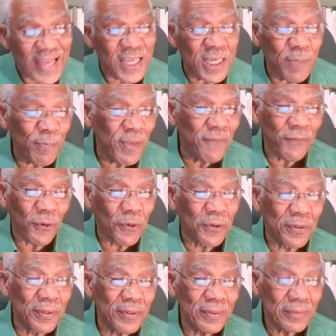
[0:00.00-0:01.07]

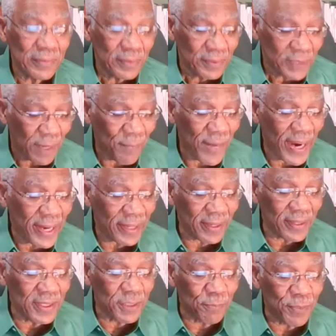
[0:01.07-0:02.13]
before the
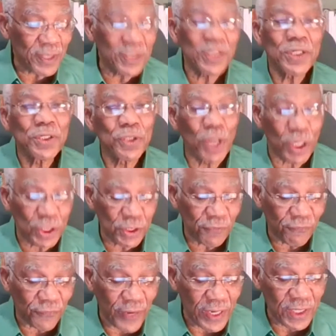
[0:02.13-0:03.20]
Americans, British, Dutch,
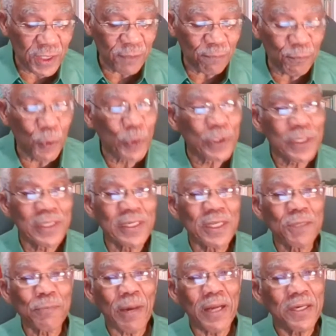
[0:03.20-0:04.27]
French, Portuguese, and
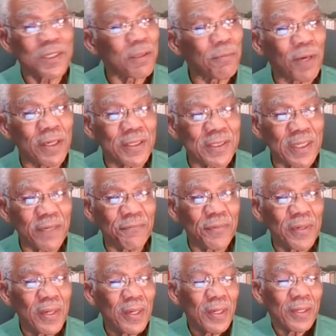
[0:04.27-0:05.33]
Spanish abolished slavery.
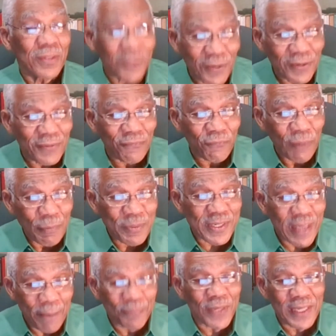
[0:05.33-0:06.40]
So from
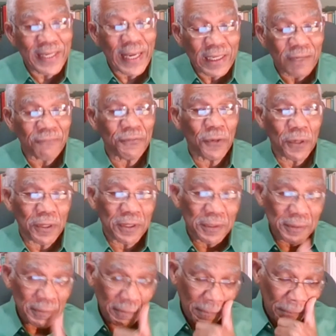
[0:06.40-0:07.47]
1794,
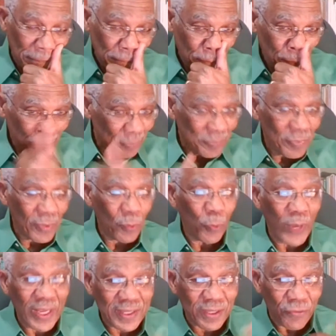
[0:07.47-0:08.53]

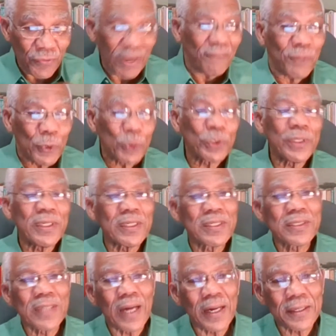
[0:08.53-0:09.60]
when the revolution had
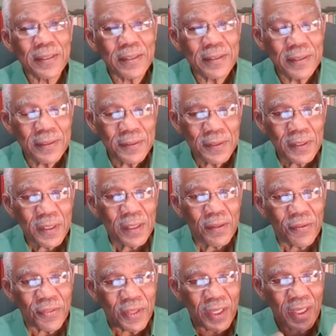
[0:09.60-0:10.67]
started,
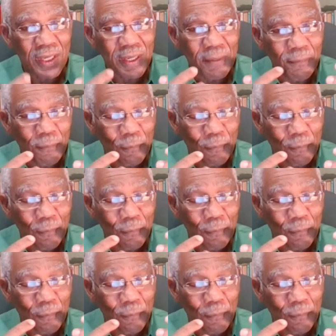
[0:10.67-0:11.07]
the